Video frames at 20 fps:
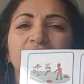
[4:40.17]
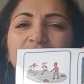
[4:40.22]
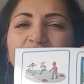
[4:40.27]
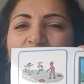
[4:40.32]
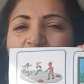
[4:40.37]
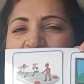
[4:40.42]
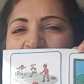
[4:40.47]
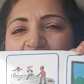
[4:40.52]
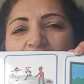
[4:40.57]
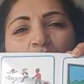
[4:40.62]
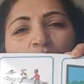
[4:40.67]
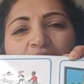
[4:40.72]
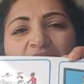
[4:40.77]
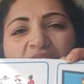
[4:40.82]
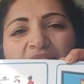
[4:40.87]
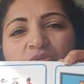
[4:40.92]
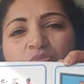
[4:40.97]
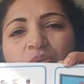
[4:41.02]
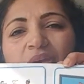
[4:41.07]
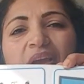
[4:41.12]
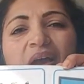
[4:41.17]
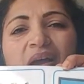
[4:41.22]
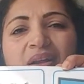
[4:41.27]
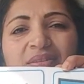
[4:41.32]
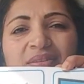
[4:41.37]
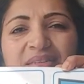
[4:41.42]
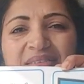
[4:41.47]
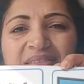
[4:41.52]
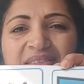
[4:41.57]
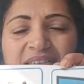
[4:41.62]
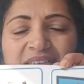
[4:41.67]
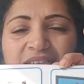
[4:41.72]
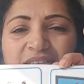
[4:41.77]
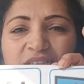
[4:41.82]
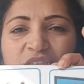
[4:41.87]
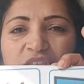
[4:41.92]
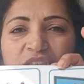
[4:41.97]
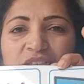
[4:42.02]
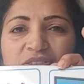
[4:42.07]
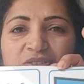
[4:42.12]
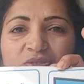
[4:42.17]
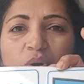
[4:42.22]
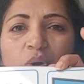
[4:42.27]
because nowadays we can't restrict the children